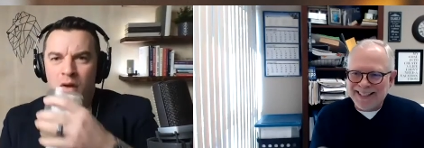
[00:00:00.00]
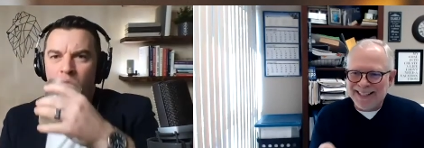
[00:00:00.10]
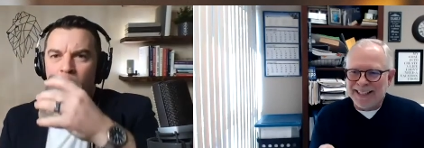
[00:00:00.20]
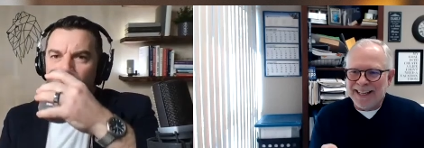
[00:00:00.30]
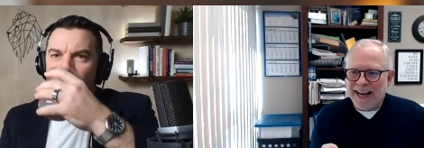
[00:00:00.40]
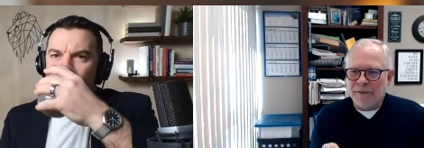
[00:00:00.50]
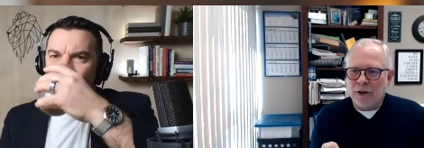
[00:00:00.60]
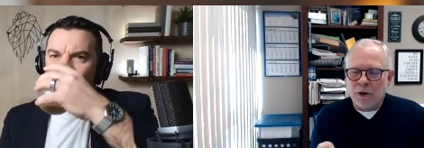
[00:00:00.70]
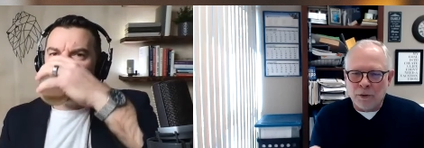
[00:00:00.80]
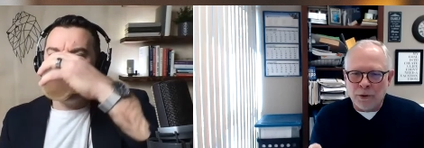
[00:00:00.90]
Speaker 1: that didn't
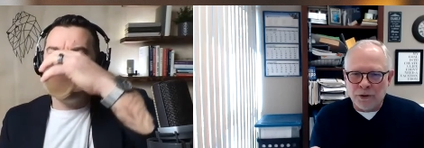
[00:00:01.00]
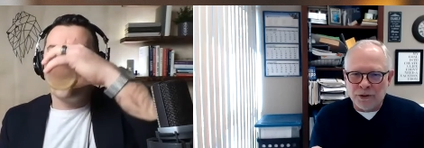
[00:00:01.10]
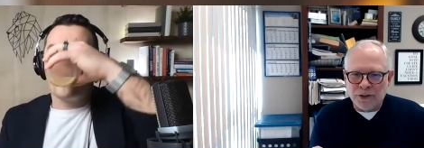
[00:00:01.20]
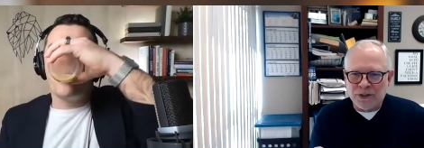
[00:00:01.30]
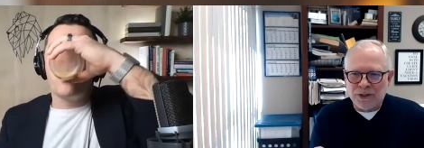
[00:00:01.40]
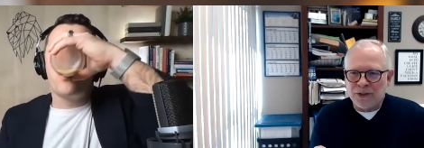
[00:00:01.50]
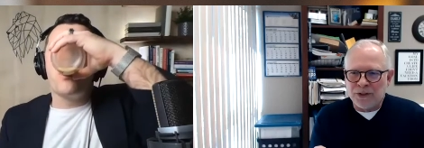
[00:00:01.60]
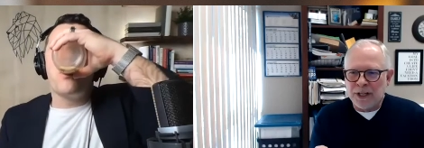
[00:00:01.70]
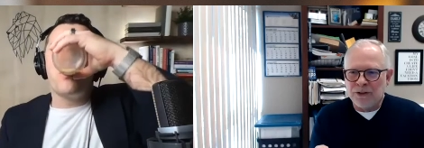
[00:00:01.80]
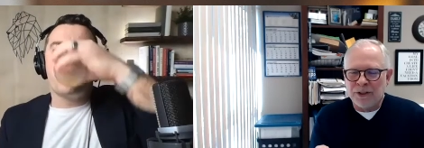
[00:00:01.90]
have a homeowners
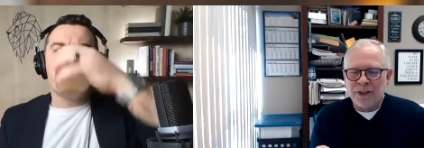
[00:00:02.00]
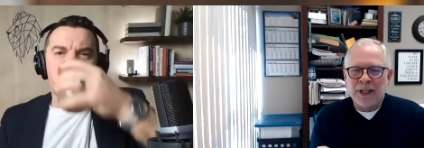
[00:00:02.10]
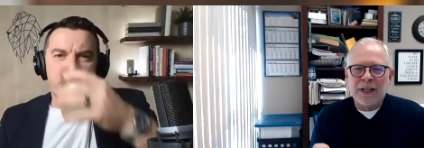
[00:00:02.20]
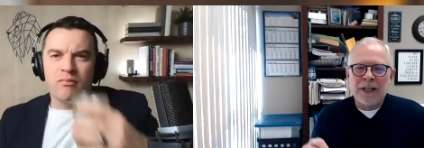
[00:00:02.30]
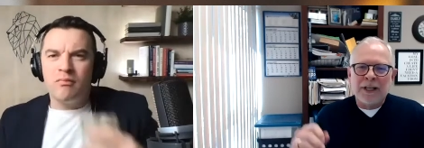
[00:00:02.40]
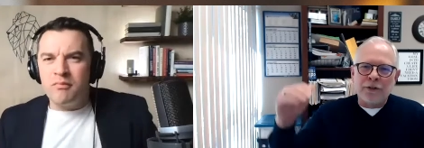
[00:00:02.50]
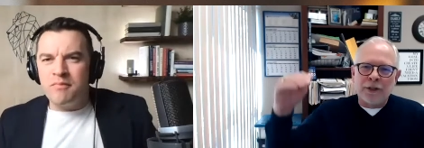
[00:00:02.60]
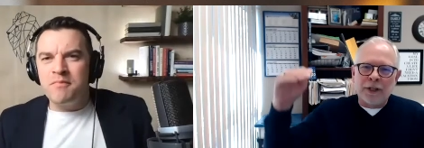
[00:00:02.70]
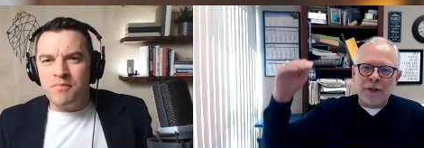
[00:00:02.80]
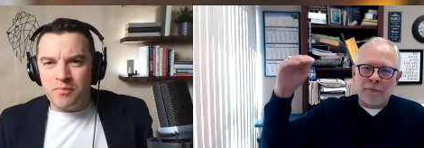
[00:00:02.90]
association,
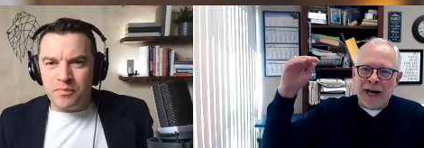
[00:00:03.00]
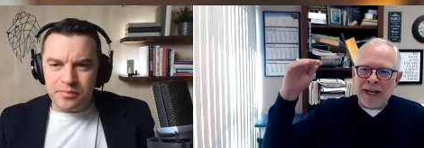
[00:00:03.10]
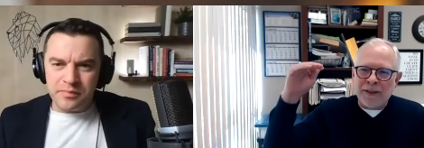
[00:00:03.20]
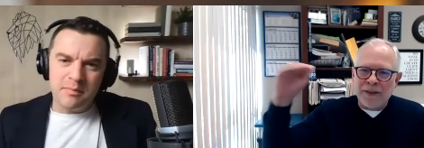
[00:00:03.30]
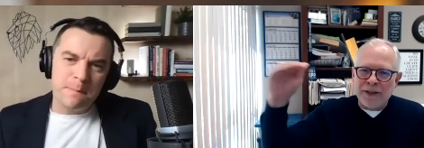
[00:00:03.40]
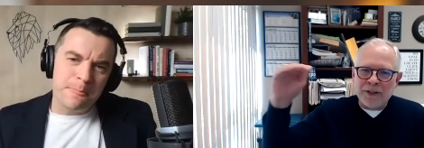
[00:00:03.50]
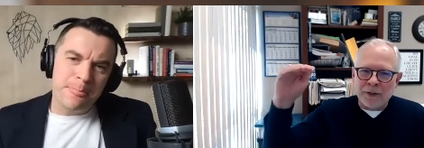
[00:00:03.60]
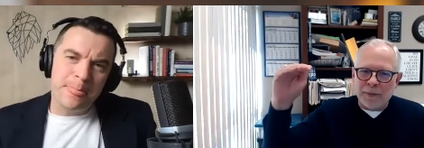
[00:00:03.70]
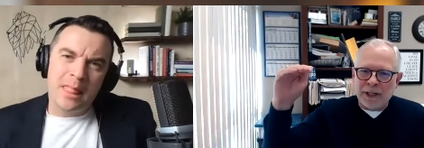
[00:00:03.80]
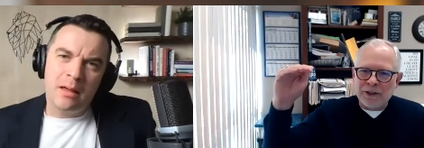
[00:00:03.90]
you could buy
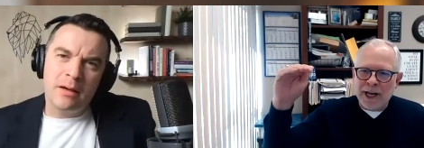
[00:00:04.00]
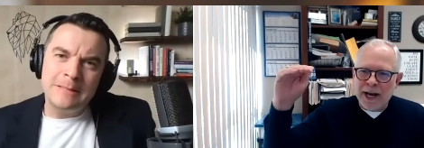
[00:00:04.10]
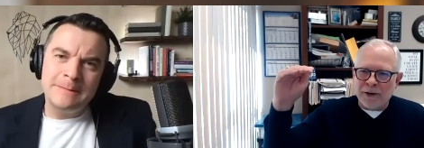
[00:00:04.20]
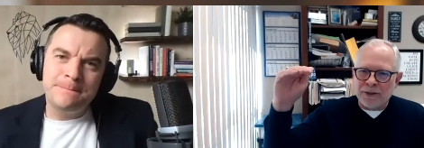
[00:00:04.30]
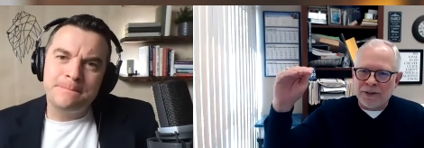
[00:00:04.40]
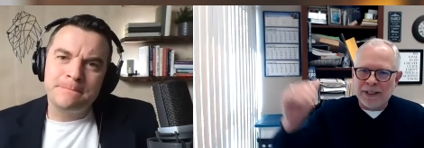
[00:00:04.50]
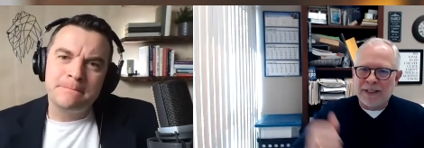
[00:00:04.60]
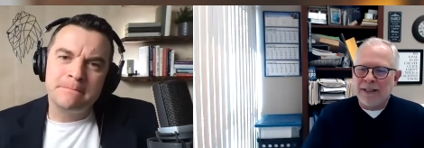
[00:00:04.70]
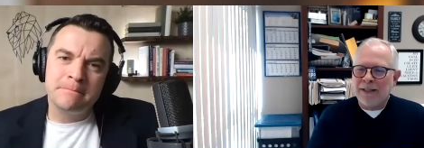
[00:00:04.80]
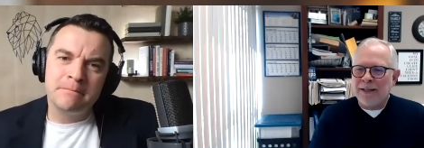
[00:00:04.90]
this much house.
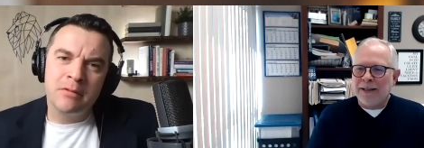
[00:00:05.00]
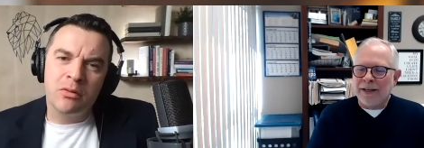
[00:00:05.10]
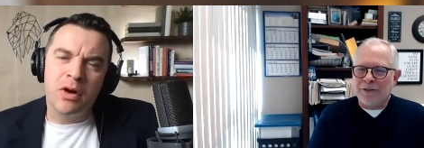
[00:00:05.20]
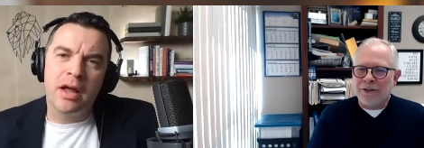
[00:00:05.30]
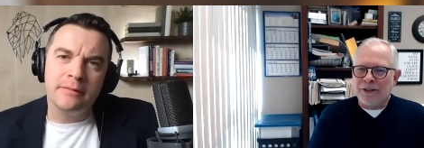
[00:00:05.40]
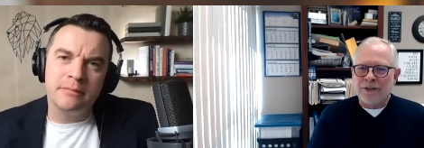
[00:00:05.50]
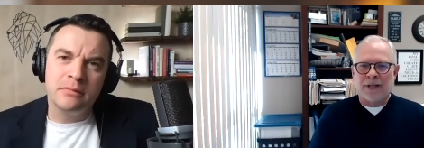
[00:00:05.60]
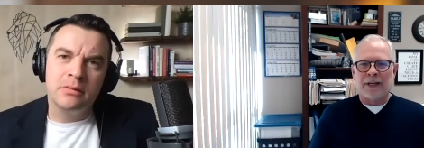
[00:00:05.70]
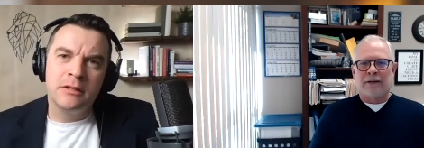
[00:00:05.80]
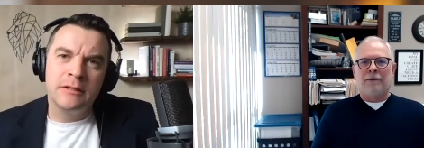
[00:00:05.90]
Right. And she's
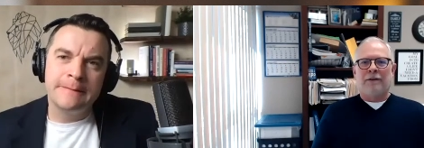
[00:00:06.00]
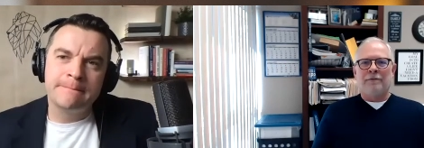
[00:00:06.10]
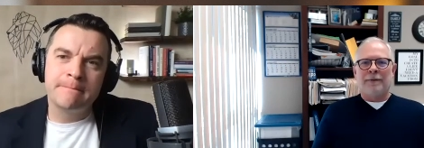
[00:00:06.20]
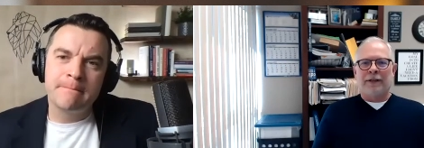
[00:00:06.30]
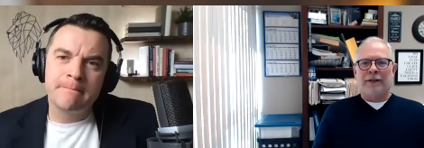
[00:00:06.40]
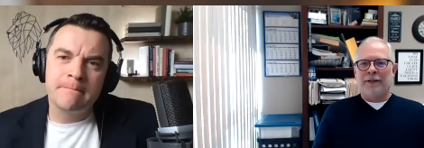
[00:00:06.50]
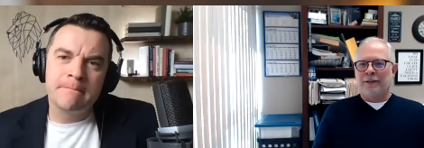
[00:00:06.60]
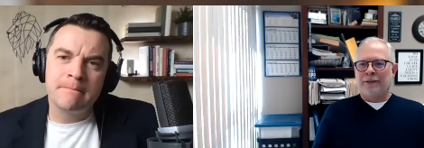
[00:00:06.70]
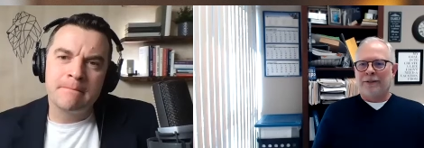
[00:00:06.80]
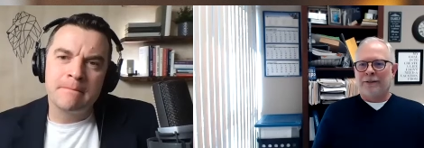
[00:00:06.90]
like, oh my
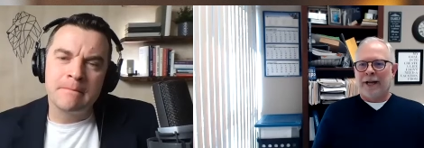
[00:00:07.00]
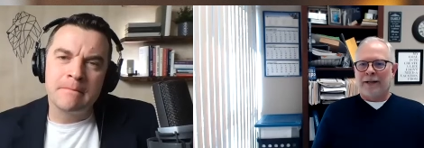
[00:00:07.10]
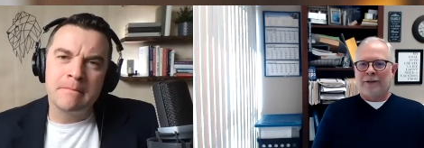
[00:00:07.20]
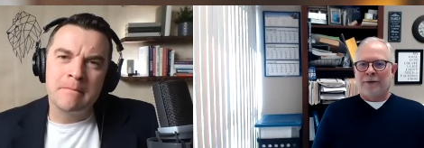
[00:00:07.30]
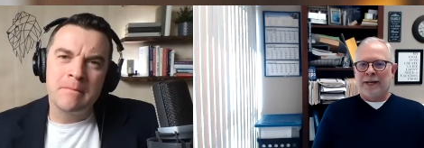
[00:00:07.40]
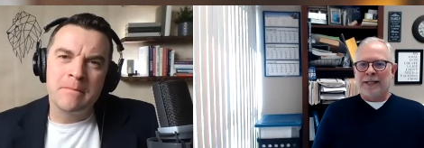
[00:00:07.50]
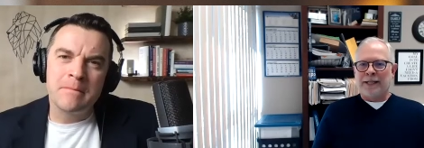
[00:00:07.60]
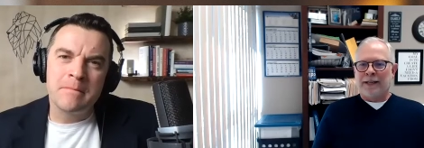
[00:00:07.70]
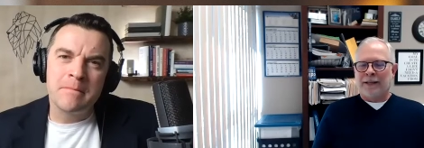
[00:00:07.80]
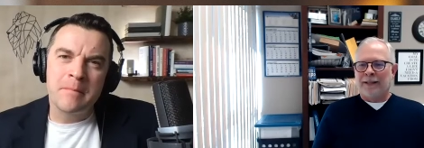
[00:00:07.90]
goodness, I had no
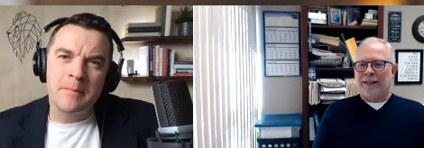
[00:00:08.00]
idea.